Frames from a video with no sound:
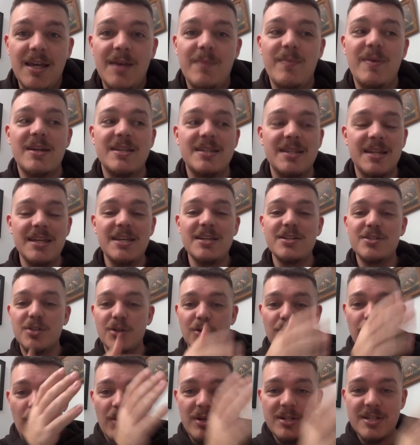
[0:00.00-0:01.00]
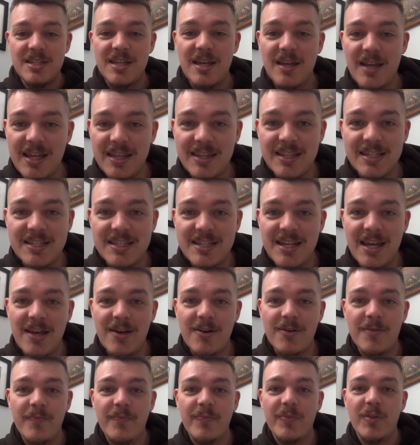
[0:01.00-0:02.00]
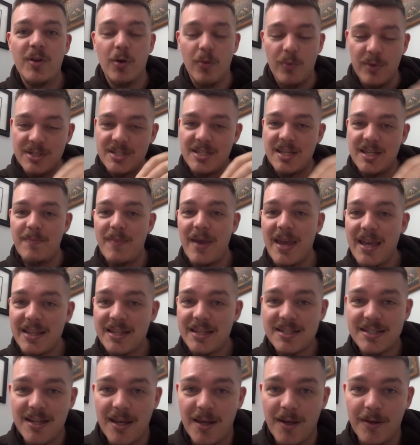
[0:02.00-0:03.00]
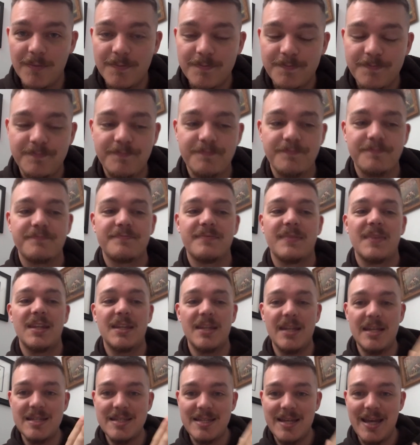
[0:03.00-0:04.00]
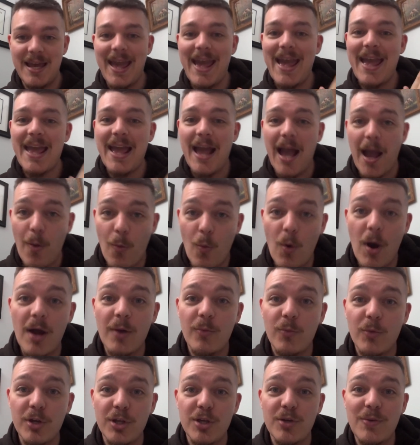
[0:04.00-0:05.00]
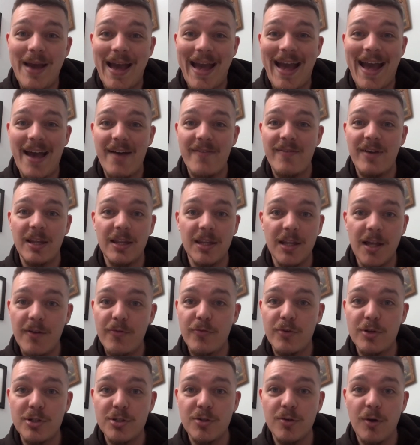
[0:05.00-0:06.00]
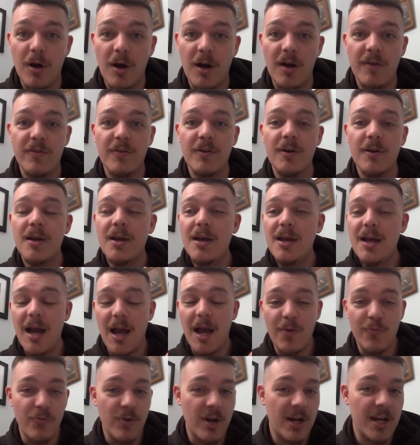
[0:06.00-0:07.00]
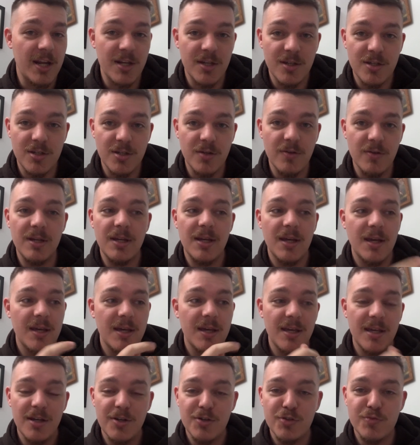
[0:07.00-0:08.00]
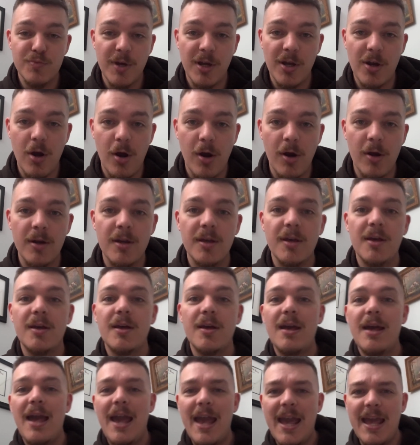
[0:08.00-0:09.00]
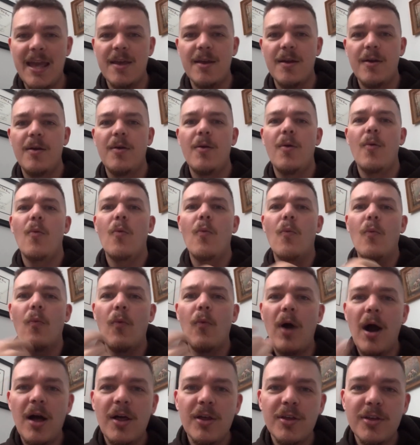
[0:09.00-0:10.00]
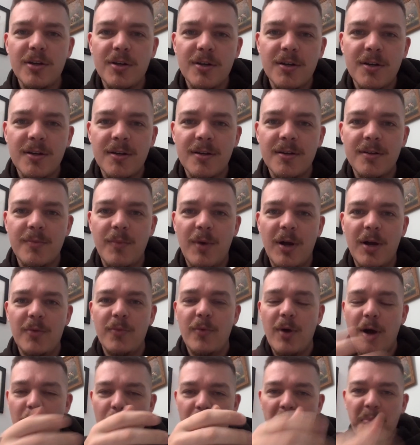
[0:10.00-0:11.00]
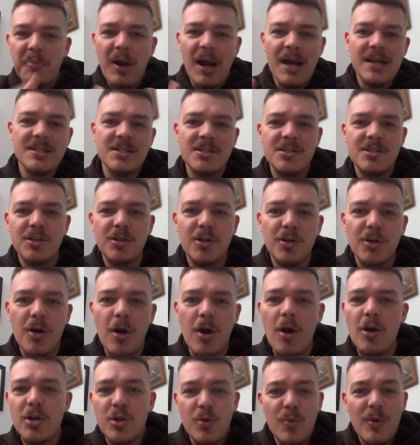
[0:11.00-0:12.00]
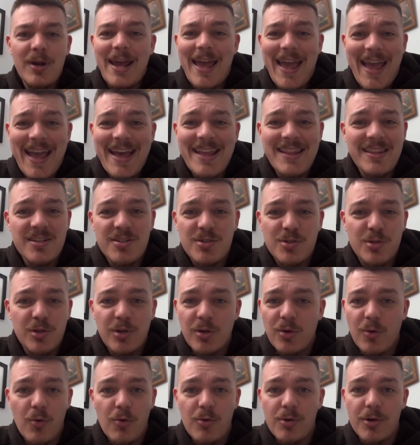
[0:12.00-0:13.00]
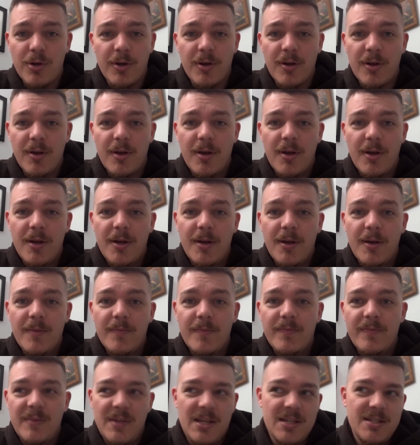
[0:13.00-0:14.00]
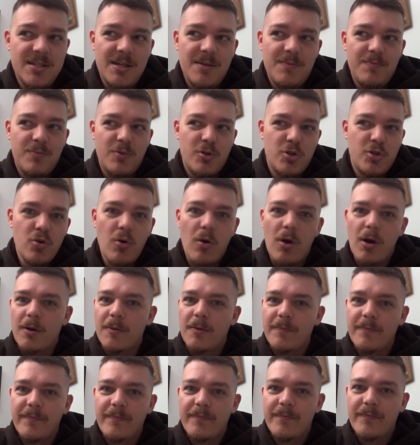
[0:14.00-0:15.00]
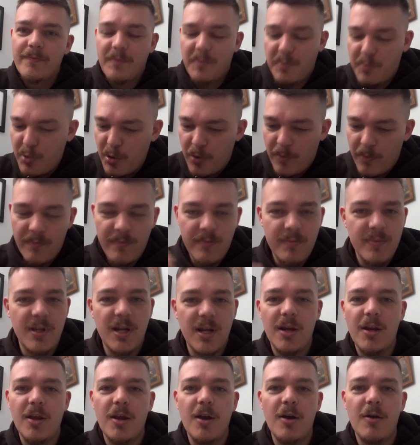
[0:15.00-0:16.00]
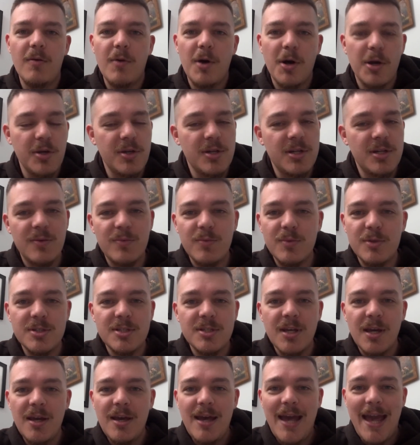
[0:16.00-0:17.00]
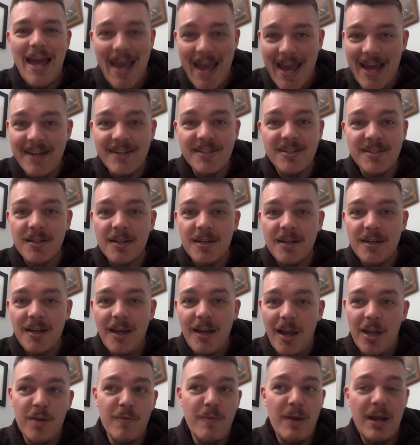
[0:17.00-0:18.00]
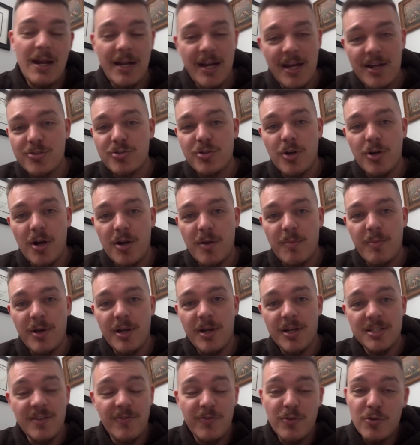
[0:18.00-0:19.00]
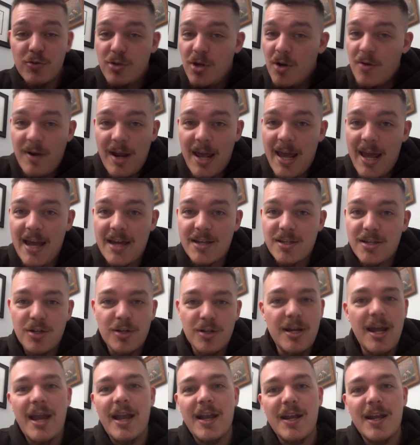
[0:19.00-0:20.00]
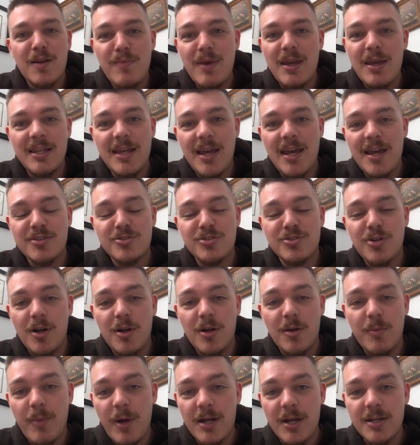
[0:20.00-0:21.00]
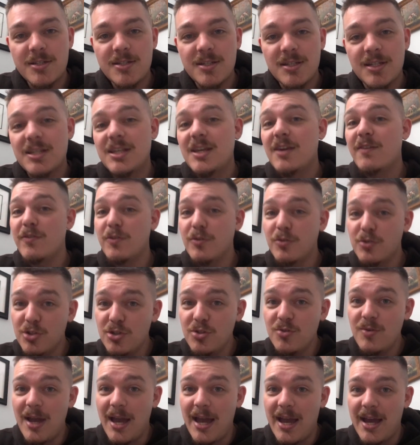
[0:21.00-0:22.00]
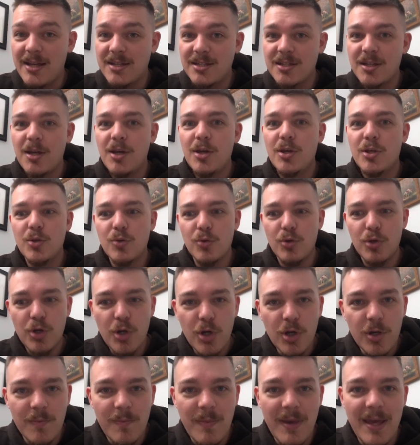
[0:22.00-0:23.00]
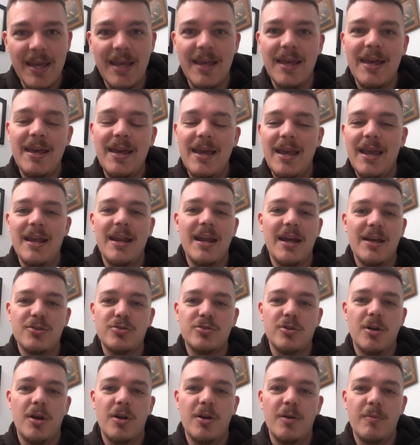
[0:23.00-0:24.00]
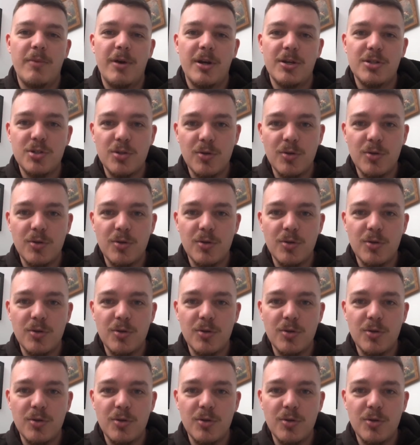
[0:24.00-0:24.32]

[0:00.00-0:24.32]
It makes it easier once they get the sale, or once they make the sale, and they say, hey, I want what you have. I love what you offer. I'm ready to do it. Here's my card. Hey, while we're processing your card, do you want to add this to your order? They say, sure. Boom, there you go. All you did was ask, and you made an extra $100. If you don't ask, you're not going to make the extra $100. If you do ask, you could make an extra $100.